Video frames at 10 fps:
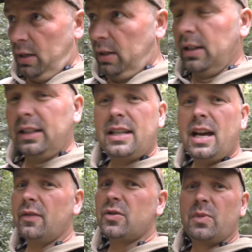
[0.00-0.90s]
you can
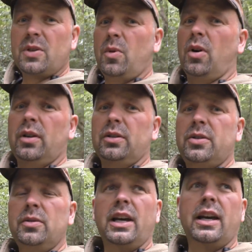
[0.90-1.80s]
tell if something's walking on
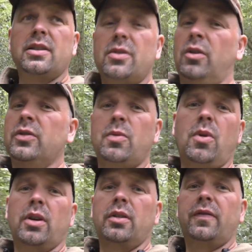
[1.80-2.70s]
two legs or it's
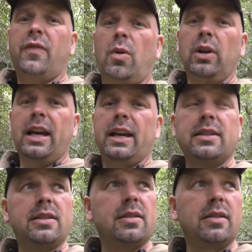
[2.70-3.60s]
walking on four
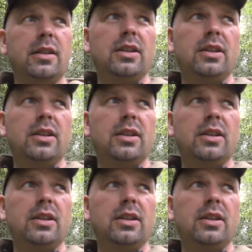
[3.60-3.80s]
legs.